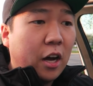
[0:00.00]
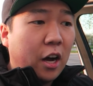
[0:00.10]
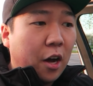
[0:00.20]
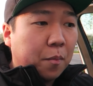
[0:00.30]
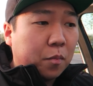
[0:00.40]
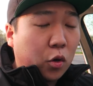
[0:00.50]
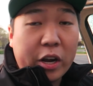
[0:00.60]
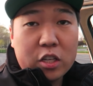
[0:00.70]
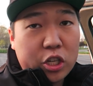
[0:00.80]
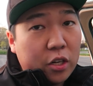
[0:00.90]

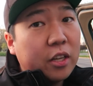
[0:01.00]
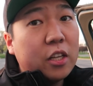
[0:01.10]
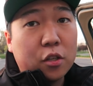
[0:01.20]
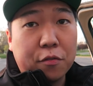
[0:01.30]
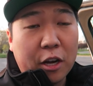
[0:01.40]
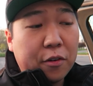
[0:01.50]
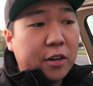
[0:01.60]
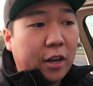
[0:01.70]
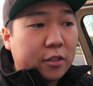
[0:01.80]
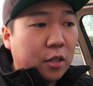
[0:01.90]
Grand Cherokees are
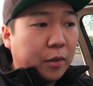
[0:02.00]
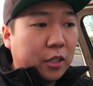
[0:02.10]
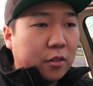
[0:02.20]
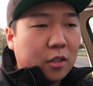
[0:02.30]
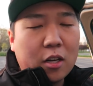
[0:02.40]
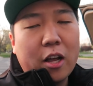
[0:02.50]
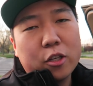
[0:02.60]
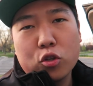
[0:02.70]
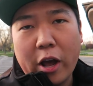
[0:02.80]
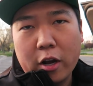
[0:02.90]
very nice. I mean,
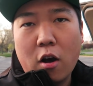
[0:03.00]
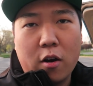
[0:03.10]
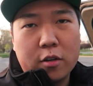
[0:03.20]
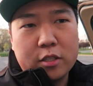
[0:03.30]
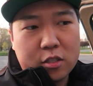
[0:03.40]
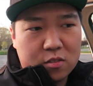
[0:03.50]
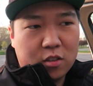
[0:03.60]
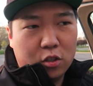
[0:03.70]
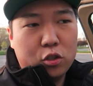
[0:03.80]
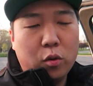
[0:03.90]
not a track hawk, because that's
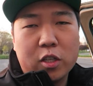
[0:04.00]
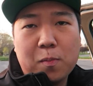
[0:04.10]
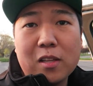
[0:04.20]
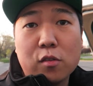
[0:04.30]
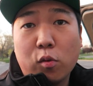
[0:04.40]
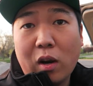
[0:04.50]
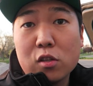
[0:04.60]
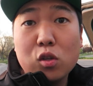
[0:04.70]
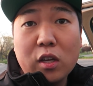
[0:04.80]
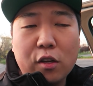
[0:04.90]
a little too expensive for what I
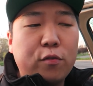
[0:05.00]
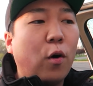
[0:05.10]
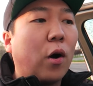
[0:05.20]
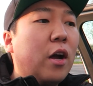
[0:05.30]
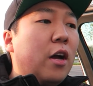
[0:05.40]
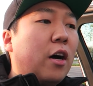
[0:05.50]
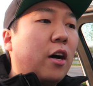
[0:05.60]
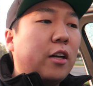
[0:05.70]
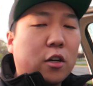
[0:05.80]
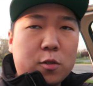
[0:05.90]
was looking for,
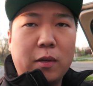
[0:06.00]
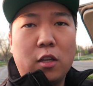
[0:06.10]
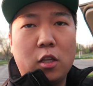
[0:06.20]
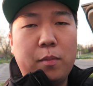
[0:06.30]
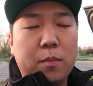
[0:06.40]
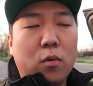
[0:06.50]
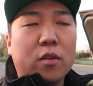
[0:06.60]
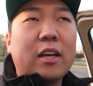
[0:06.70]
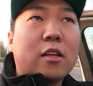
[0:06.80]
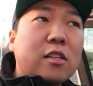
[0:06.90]
and I'll explain a little bit
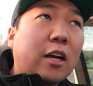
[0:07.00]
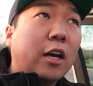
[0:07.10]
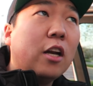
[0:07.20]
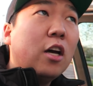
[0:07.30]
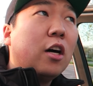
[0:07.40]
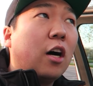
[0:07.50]
more of that in a second.